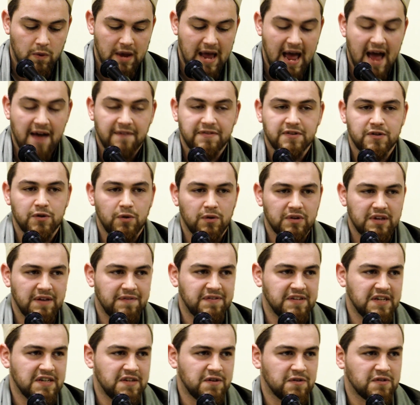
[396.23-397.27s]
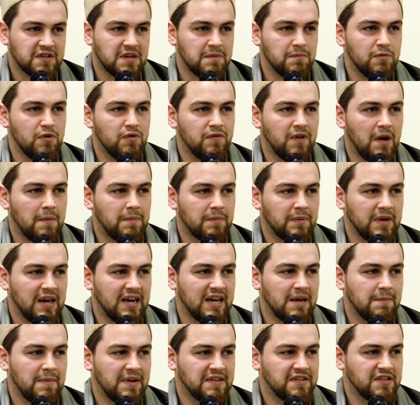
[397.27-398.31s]
We have to, if sisters can move up, I'm
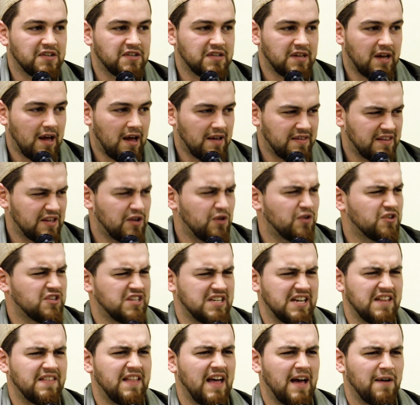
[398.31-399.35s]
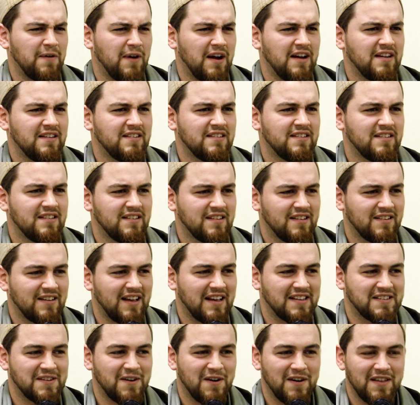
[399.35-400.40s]
getting a message that, I think you just did that, right?
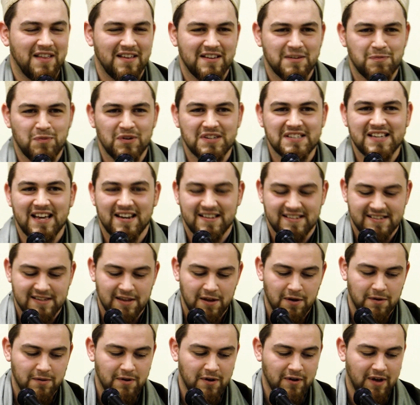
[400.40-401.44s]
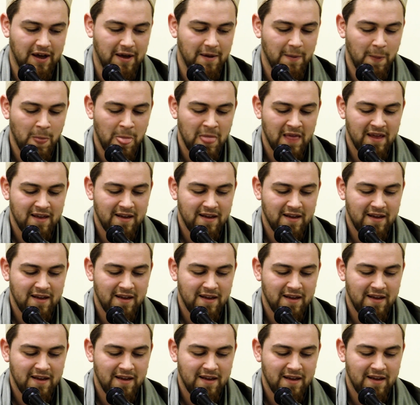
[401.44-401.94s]
Okay, sorry, that sprint's kind of slow, okay.